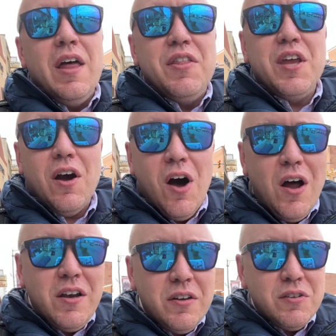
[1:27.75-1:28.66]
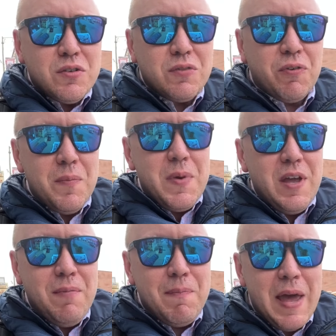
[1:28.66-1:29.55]
The onions for
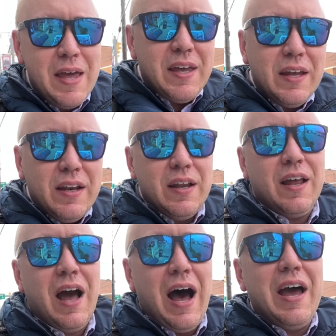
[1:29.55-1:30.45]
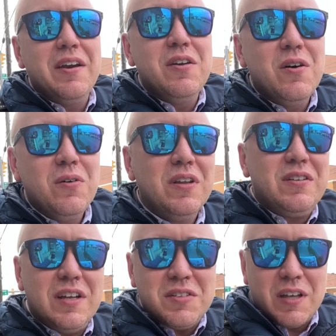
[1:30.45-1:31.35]
me make it. I know that
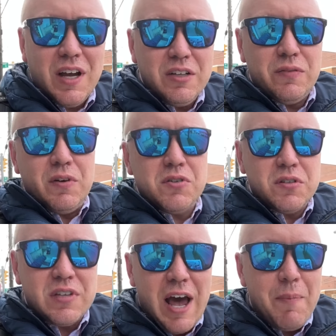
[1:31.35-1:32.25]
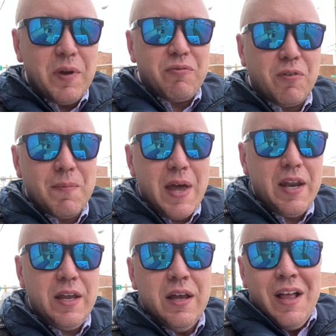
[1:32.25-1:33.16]
that's a controversial topic for
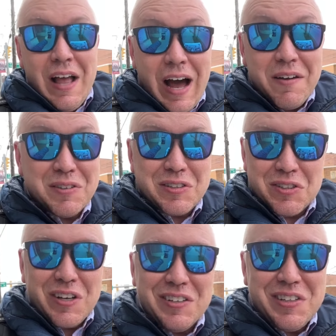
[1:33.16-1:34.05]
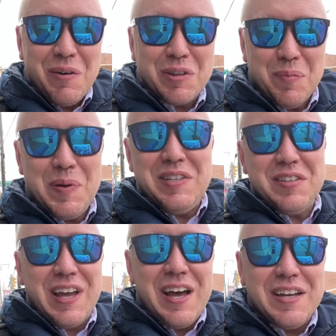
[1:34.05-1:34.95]
many. I even discussed that with the
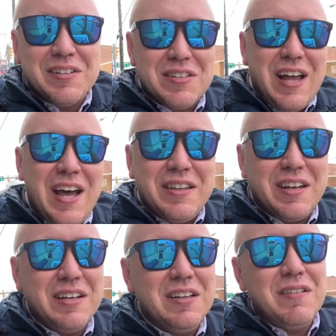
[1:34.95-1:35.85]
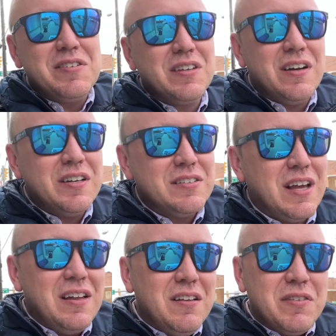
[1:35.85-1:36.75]
pizza guy inside that he loves the onions.
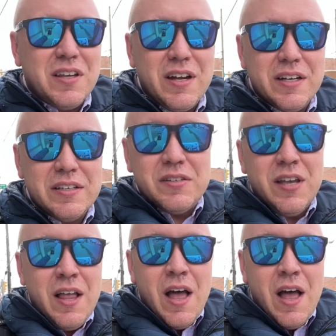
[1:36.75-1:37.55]
I love the onions,